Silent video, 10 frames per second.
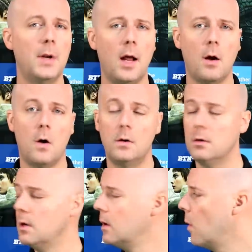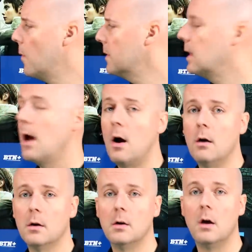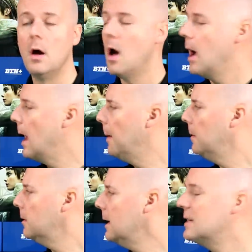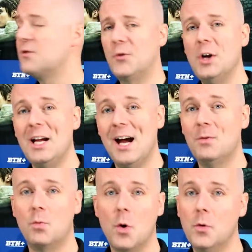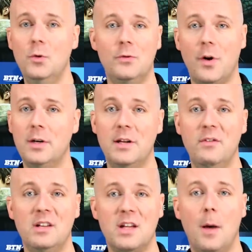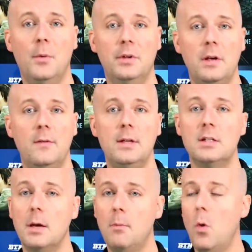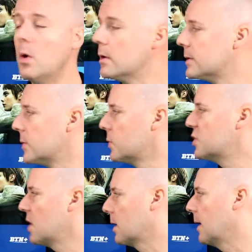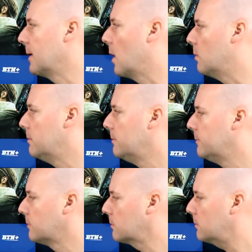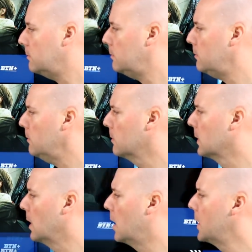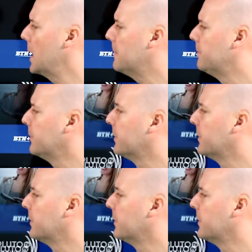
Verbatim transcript: but not all, over the air. And it's free on Roku's, Fire TVs, Apple TVs, and more. So check that out. All right,